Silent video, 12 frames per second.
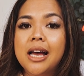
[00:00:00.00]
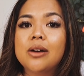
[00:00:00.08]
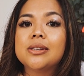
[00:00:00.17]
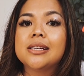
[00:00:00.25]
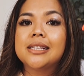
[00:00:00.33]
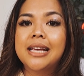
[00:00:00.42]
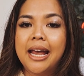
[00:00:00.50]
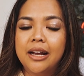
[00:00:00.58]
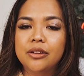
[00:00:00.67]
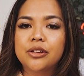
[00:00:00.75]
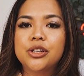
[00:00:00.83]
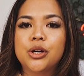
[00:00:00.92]
how to
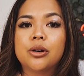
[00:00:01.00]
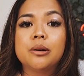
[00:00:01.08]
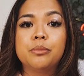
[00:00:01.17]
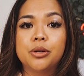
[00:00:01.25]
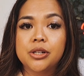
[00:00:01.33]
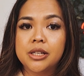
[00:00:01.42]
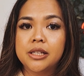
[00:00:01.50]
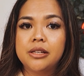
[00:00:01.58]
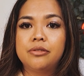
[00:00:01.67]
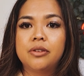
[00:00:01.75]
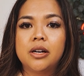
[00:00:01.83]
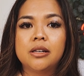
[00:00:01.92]
tailor your emergency
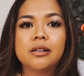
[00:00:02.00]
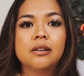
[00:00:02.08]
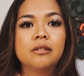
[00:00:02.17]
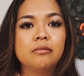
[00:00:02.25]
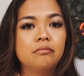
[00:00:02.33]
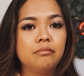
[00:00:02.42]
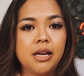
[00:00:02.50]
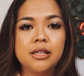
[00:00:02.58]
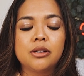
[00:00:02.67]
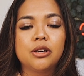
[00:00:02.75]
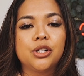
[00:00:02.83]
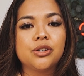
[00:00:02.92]
fund
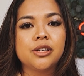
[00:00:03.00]
based on your